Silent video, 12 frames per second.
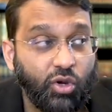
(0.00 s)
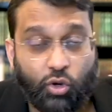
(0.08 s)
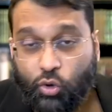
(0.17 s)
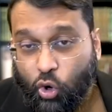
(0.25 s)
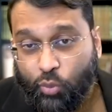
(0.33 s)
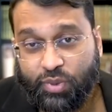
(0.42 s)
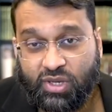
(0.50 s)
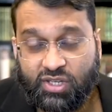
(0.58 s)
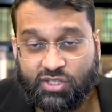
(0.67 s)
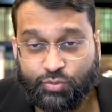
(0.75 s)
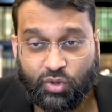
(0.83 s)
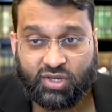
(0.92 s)
go open
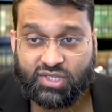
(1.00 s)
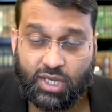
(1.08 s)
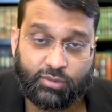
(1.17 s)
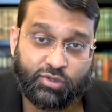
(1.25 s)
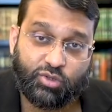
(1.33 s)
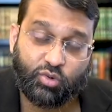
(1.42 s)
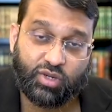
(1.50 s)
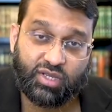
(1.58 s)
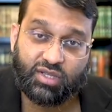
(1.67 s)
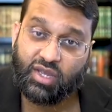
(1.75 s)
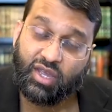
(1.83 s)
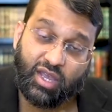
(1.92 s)
his book Kitab
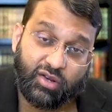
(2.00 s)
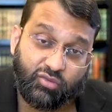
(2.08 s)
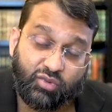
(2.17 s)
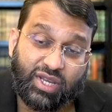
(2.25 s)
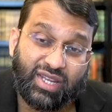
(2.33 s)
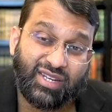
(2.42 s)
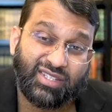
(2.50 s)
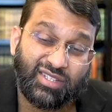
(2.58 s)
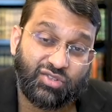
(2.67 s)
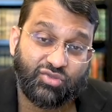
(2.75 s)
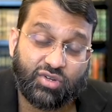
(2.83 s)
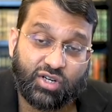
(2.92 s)
al-Tawheed and read his
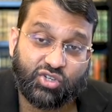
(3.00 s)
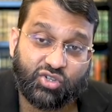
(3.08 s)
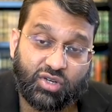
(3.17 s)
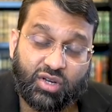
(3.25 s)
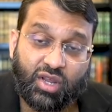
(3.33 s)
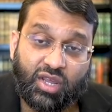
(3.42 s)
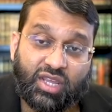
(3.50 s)
introduction.